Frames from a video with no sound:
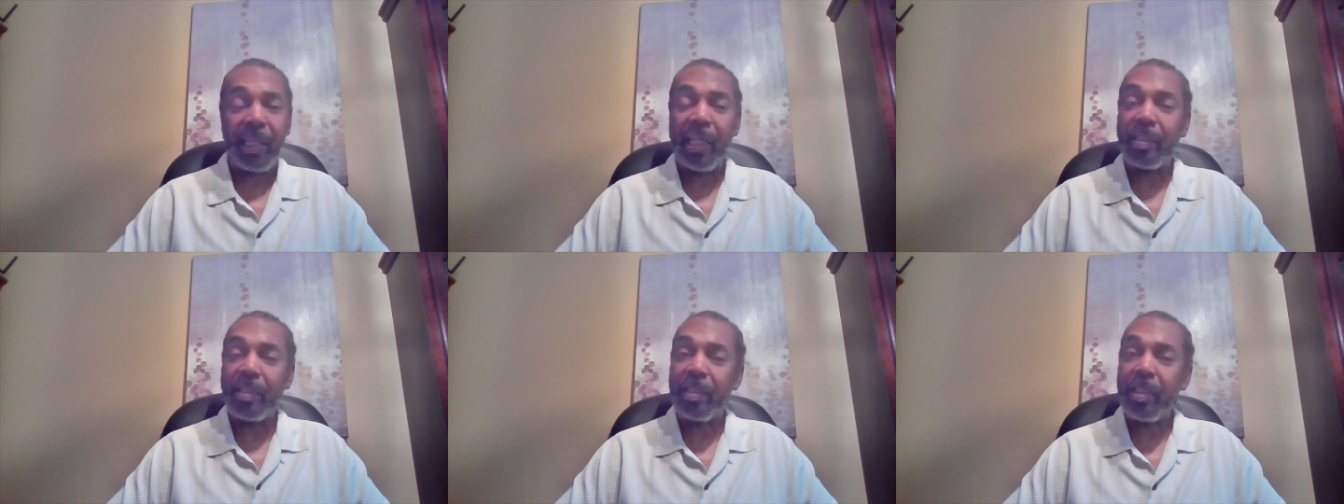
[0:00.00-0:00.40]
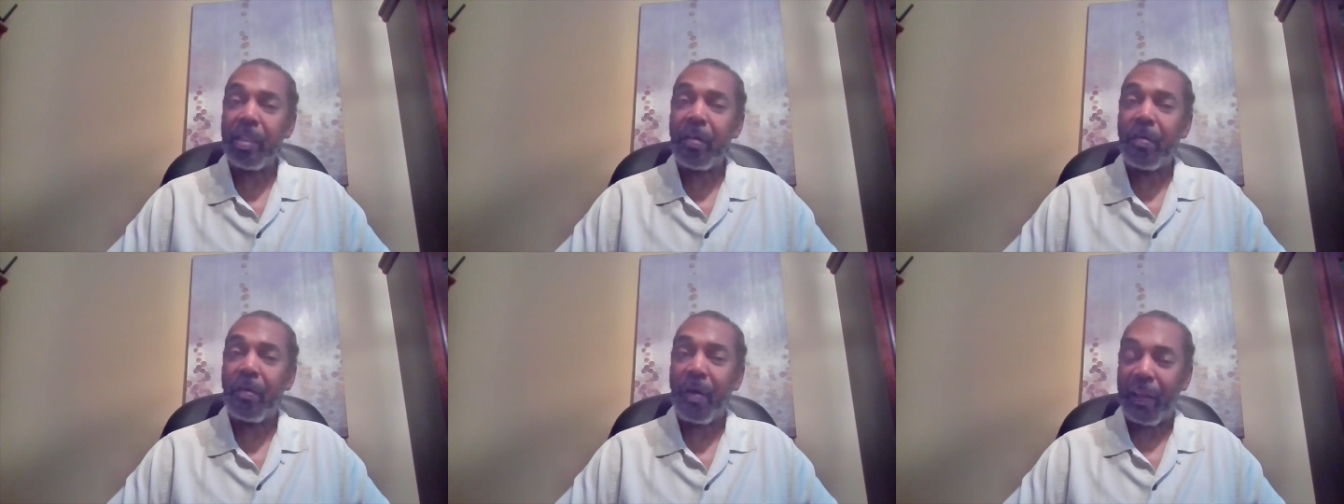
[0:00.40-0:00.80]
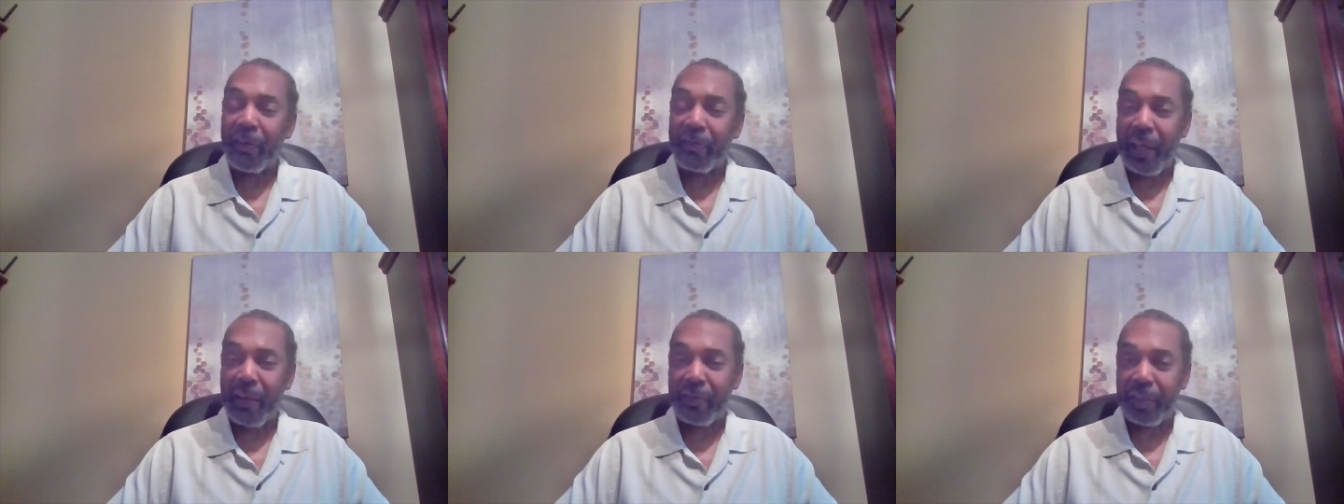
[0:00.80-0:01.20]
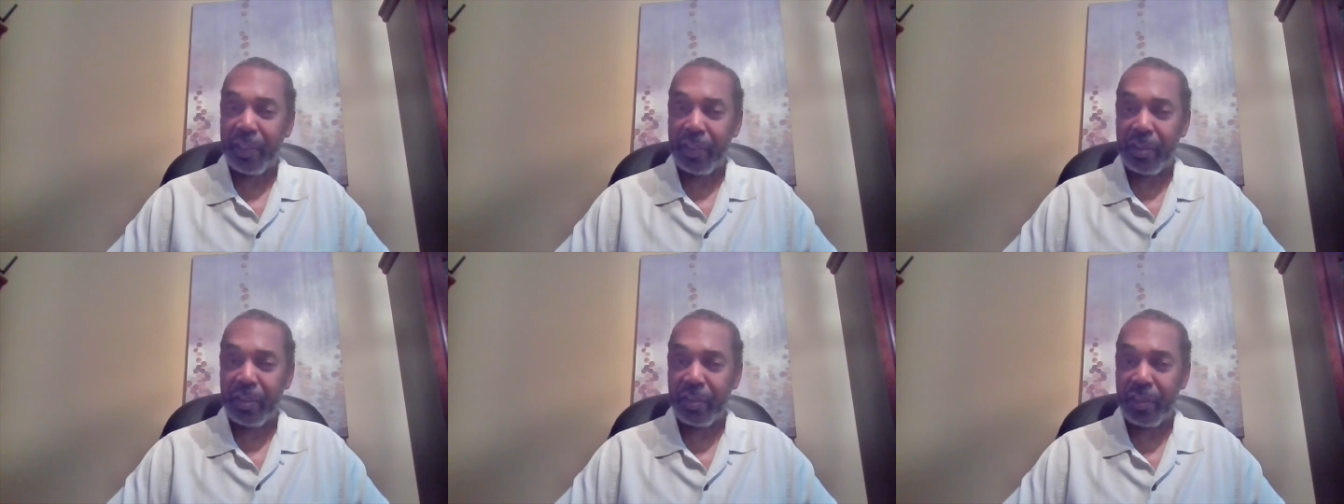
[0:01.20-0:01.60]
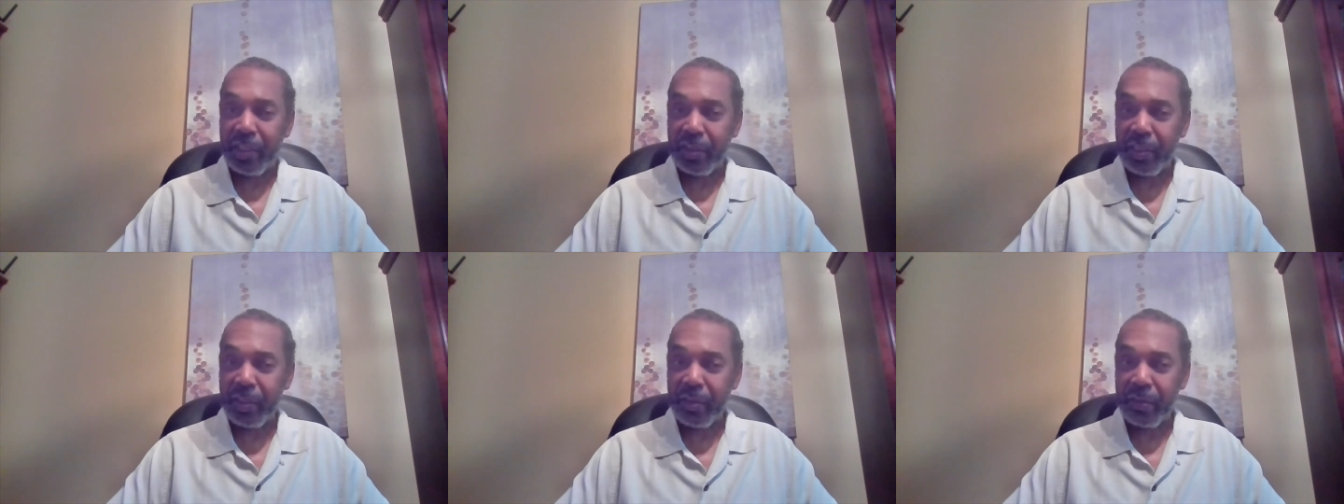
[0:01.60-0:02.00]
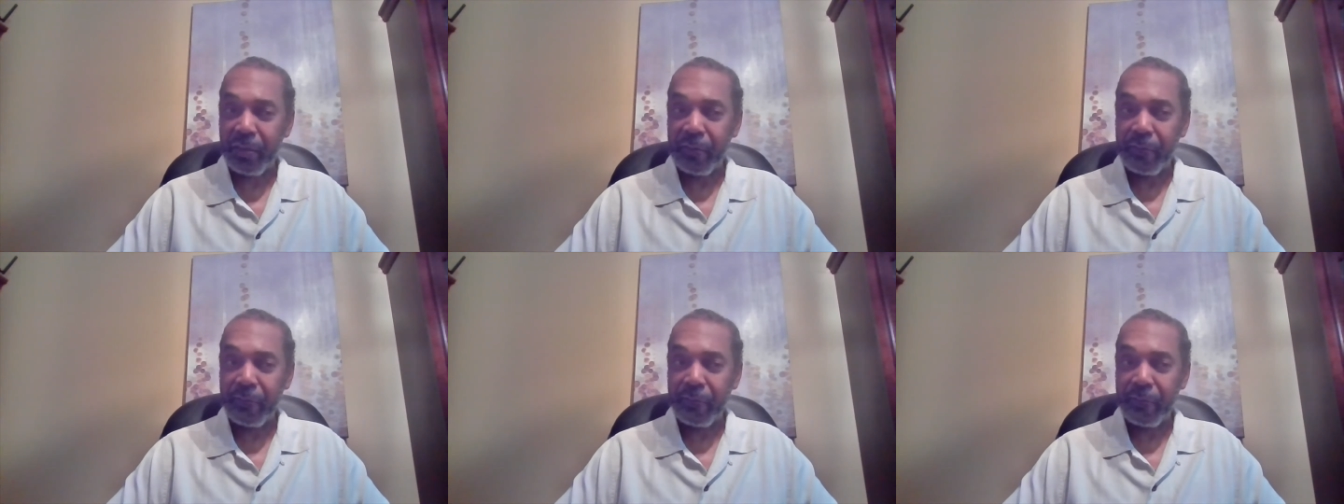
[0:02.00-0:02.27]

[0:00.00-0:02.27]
and still qualify for this assistance?